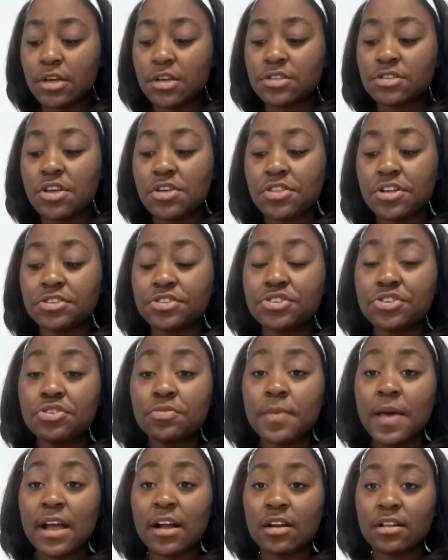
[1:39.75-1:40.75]
So there are 2
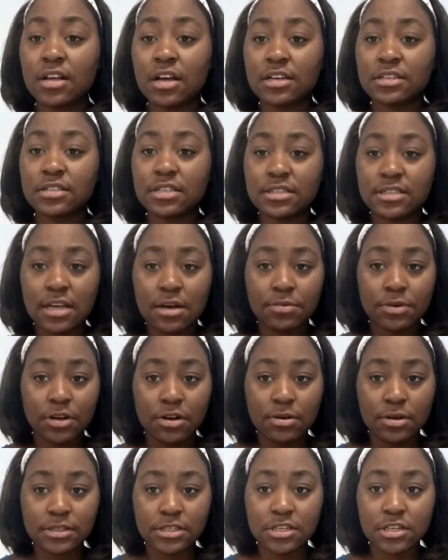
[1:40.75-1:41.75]
paradoxes that we're
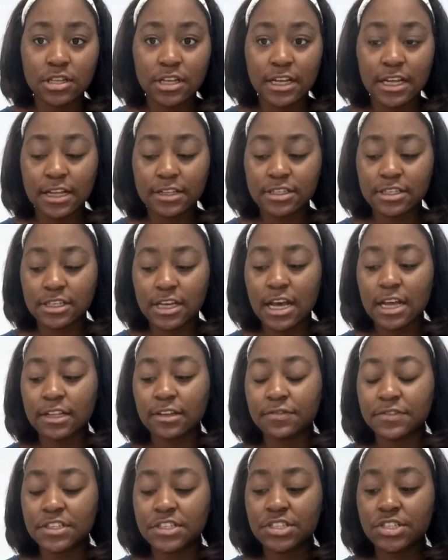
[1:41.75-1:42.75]
going to look at to kind
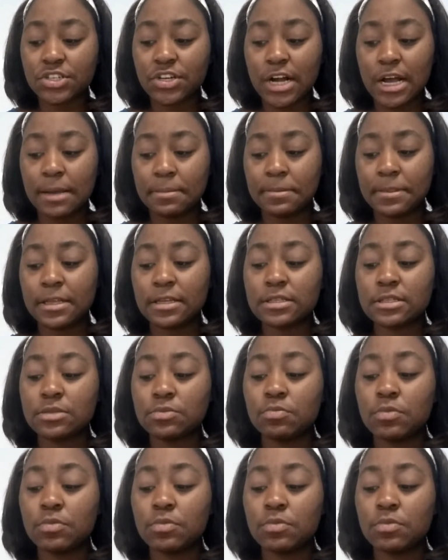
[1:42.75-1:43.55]
of describe this.